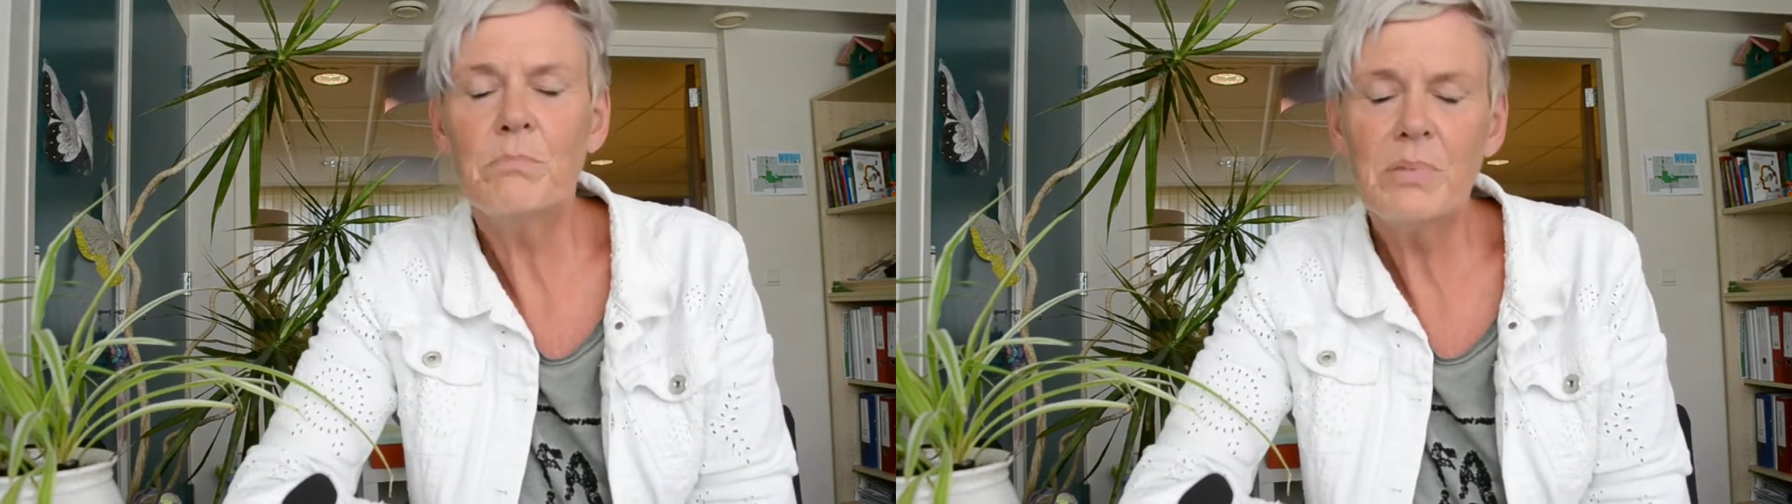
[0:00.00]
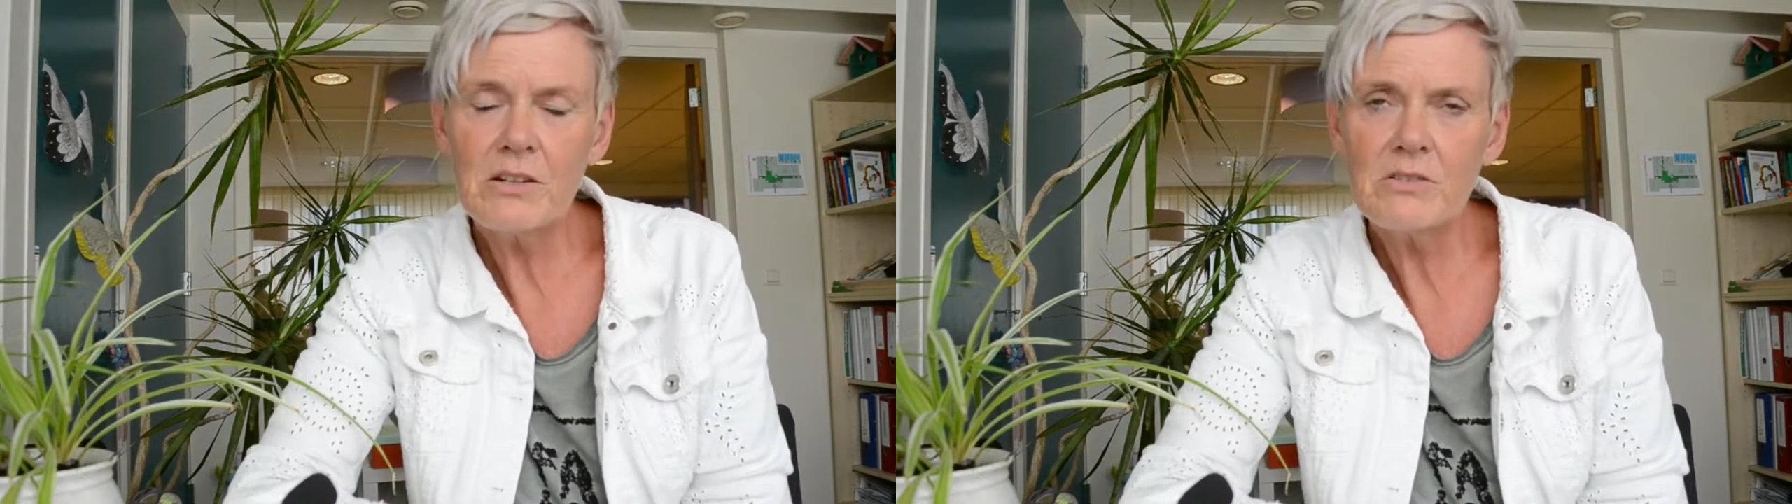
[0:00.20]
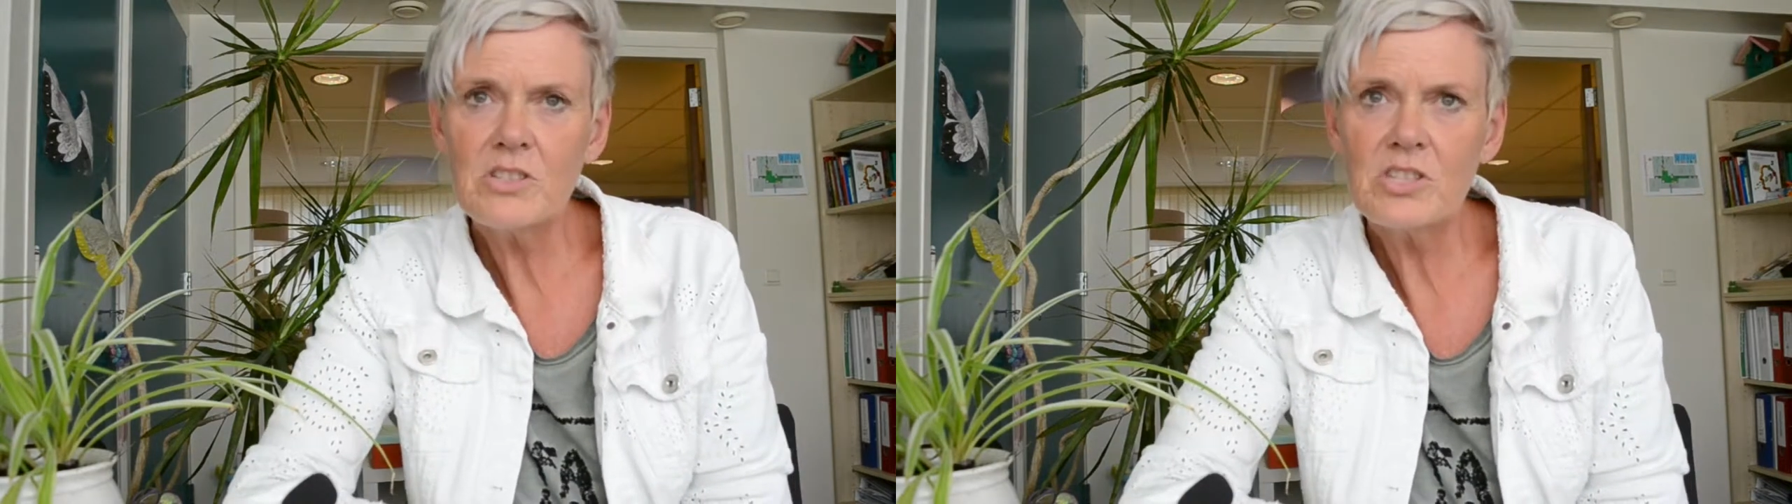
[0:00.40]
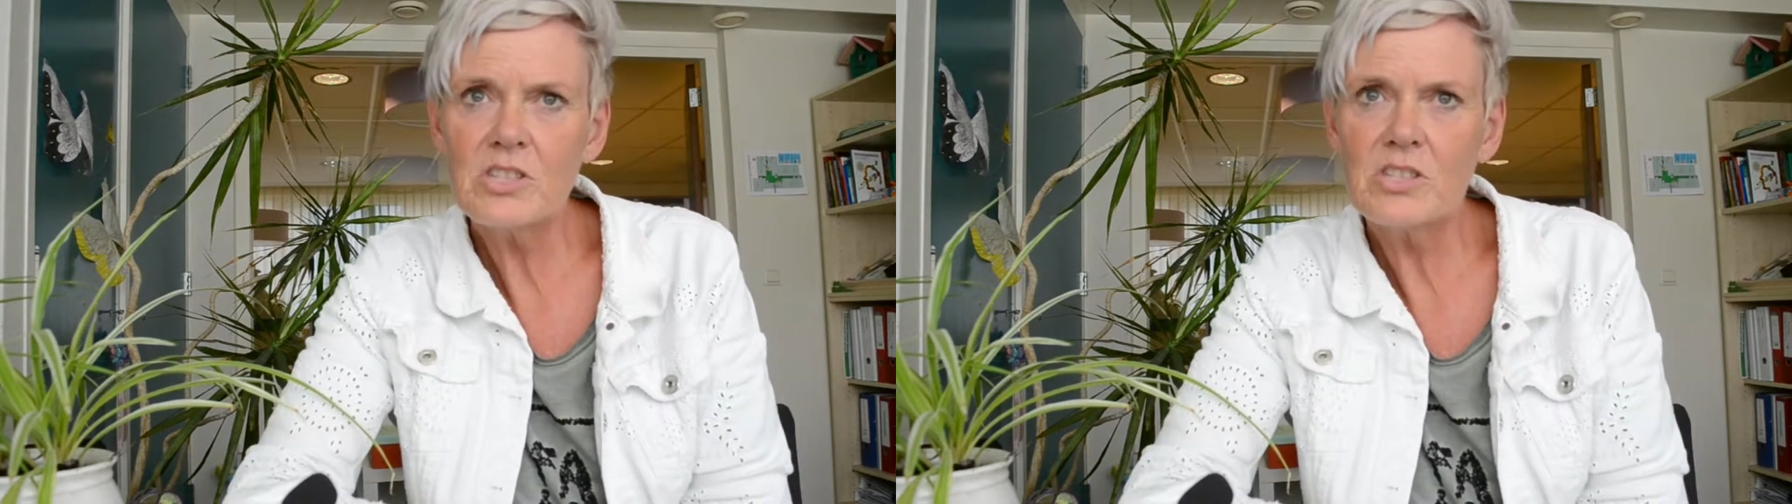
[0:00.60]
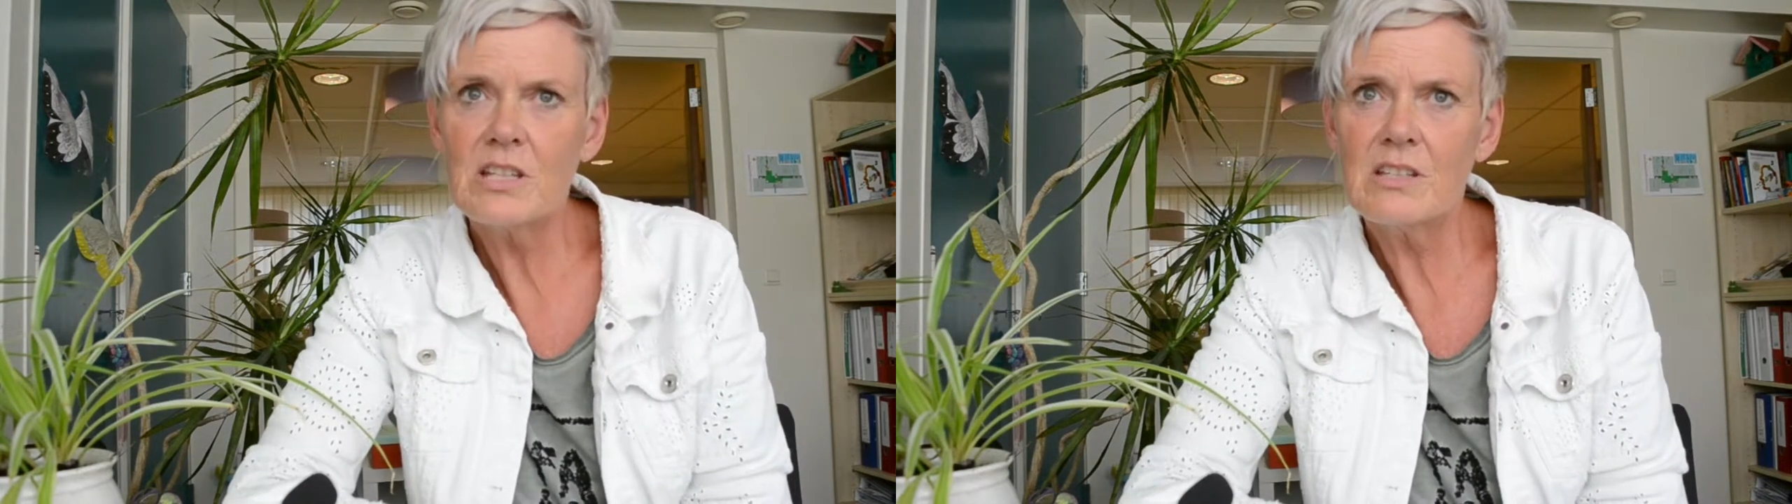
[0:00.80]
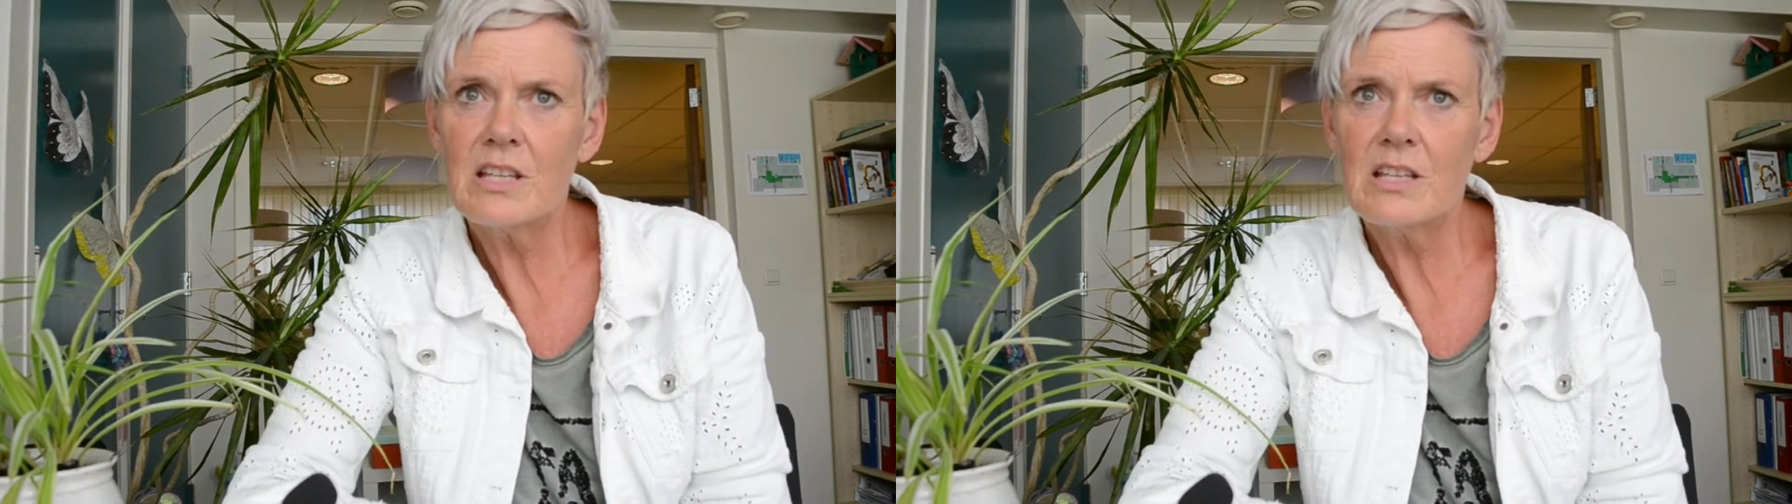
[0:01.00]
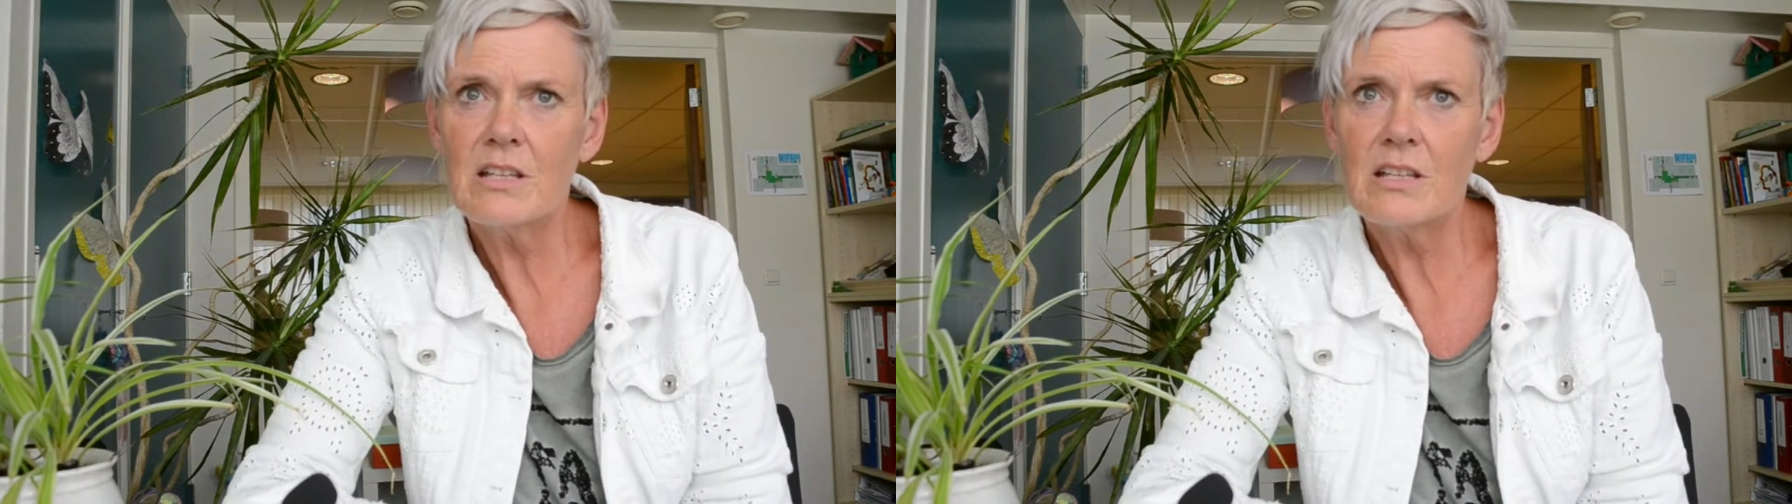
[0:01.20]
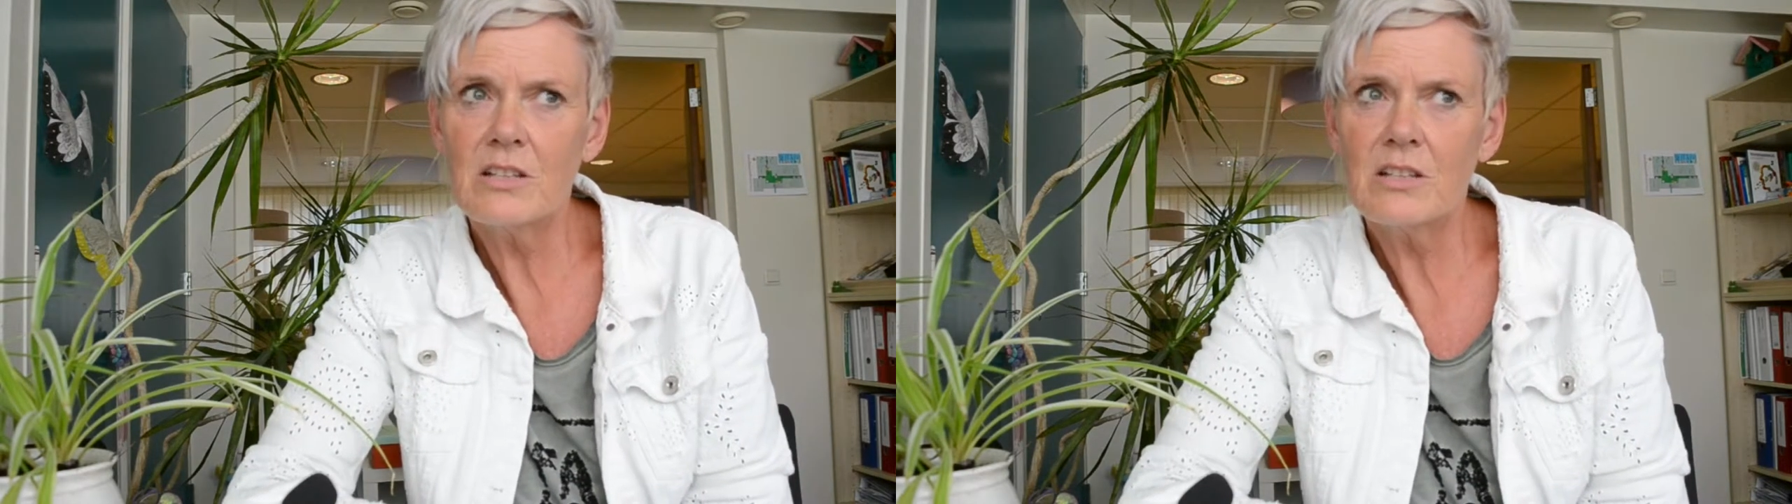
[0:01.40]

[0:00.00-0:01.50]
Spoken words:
parents that they